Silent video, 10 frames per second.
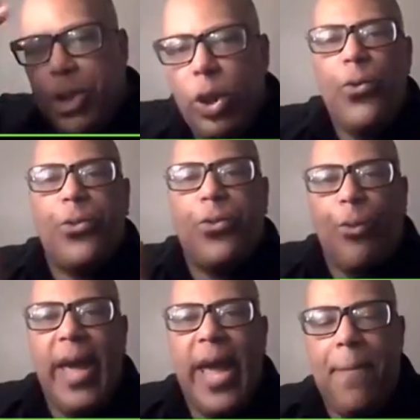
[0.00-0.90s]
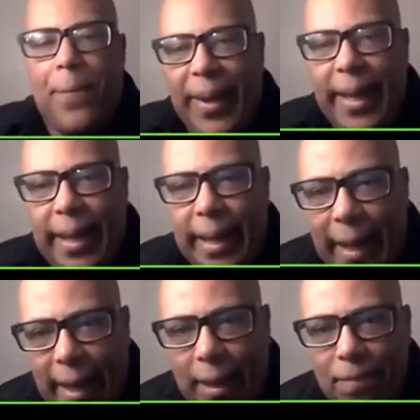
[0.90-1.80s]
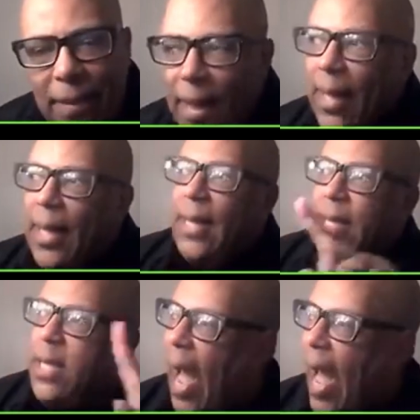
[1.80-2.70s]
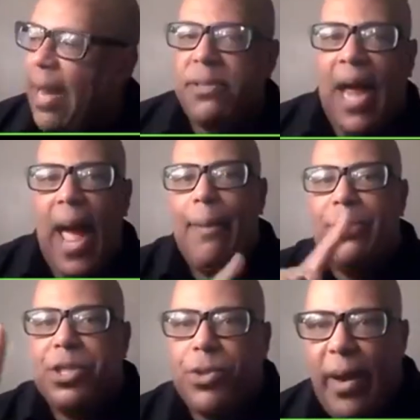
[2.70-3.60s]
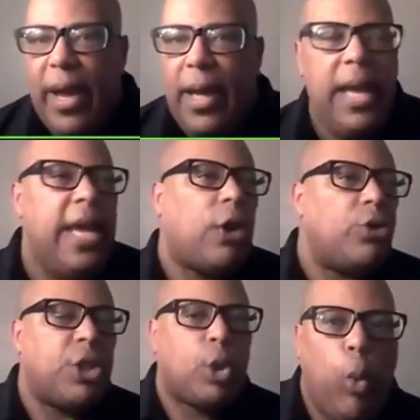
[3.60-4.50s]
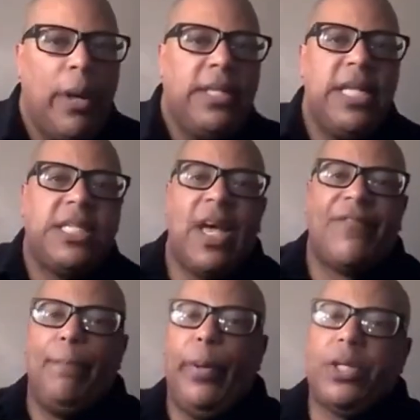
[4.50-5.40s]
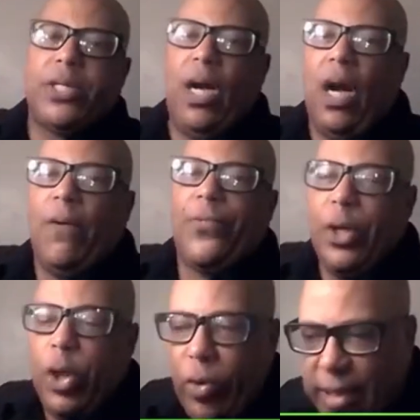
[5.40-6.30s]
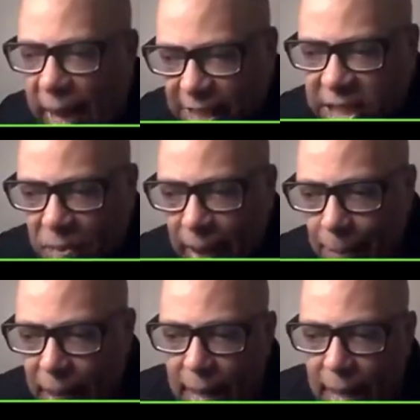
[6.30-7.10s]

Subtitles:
to 3 p.m. 9 times 3 equals 27 books of the New Testament.